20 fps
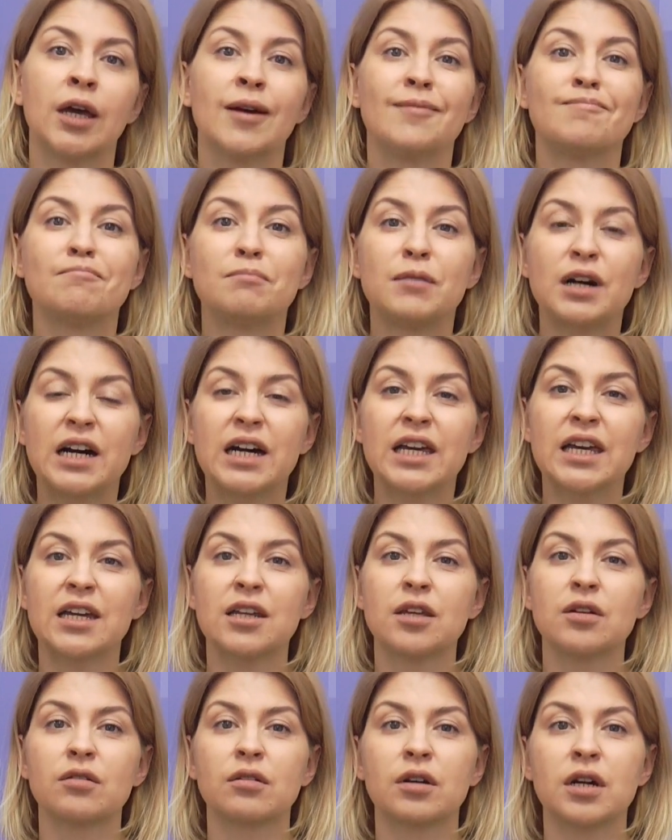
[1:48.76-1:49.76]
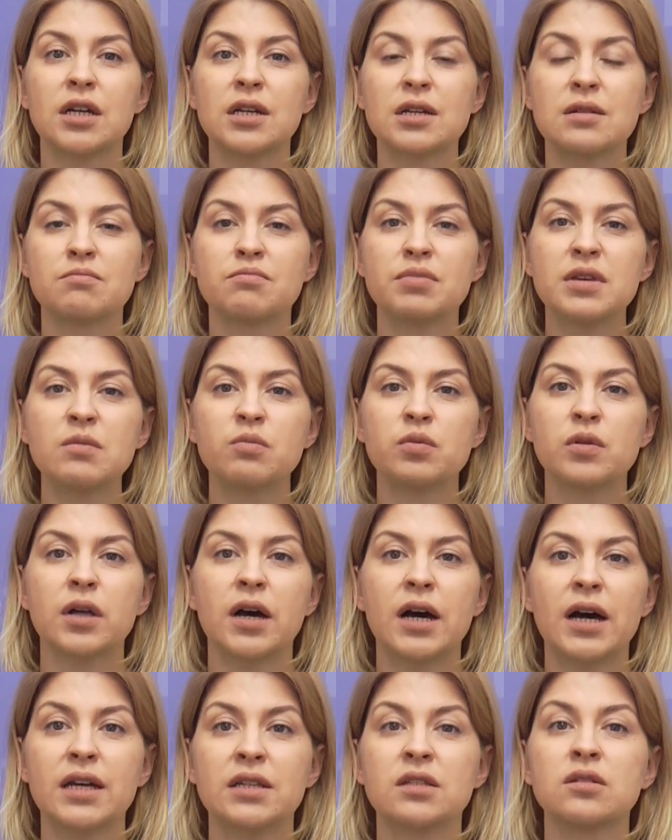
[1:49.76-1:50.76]
my and Ukrainian
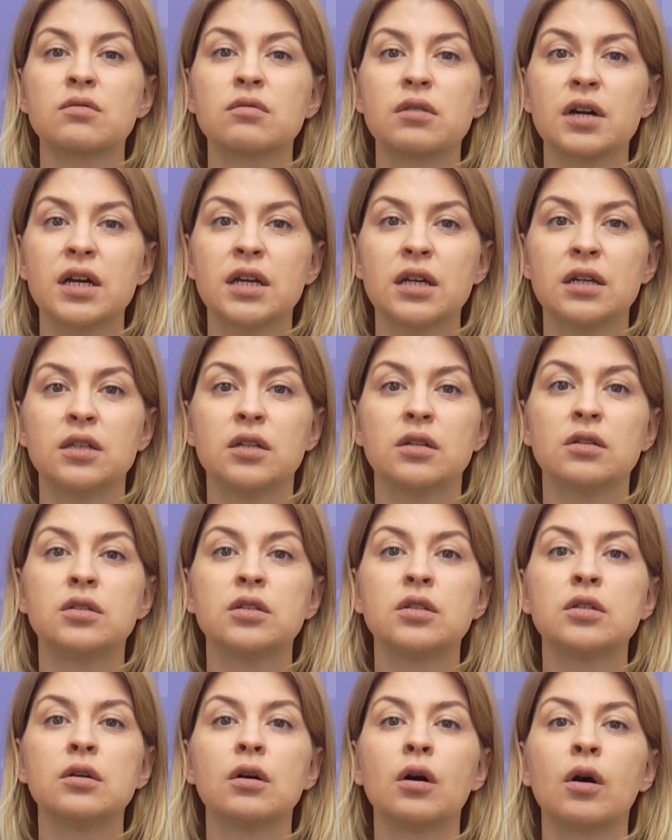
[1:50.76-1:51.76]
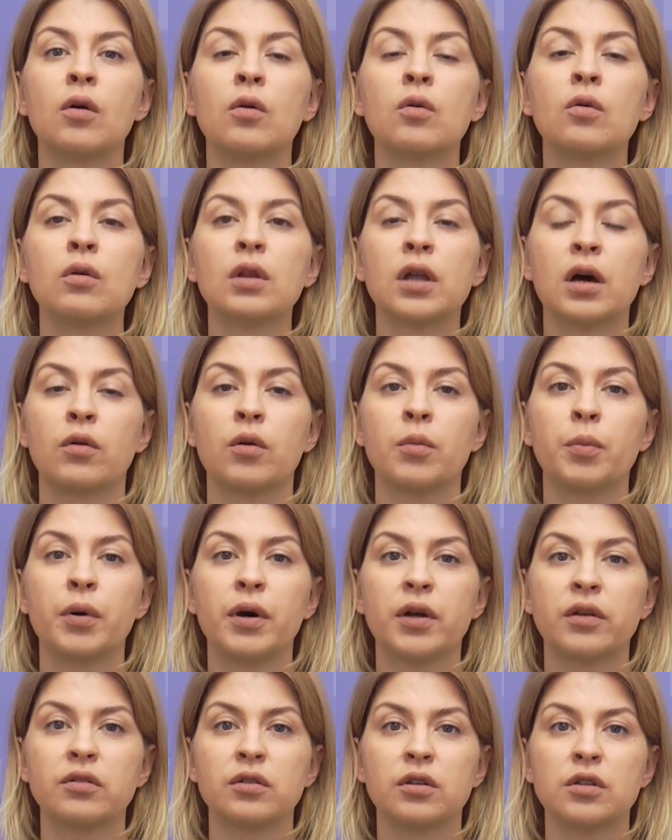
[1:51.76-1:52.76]
people's gratitude to all our
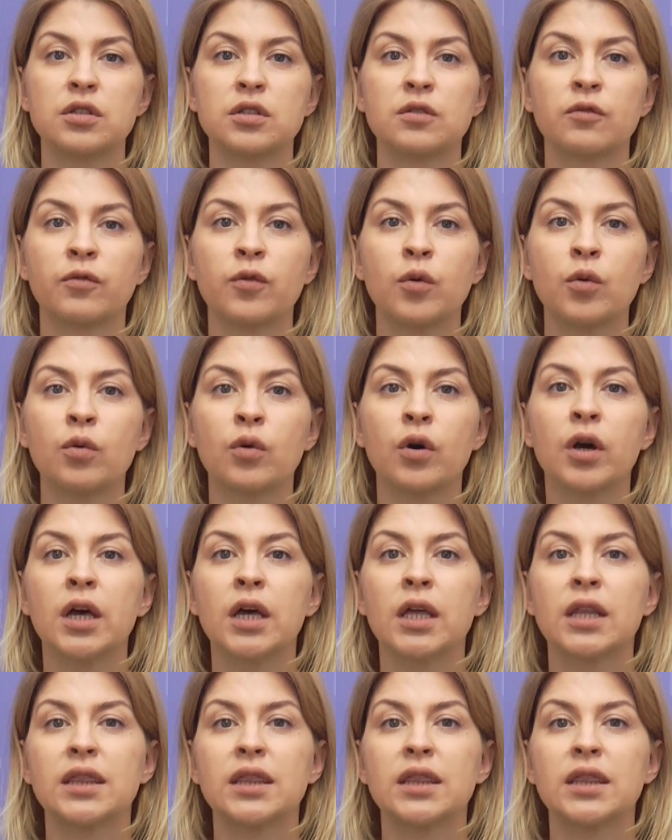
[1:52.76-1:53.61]
partners for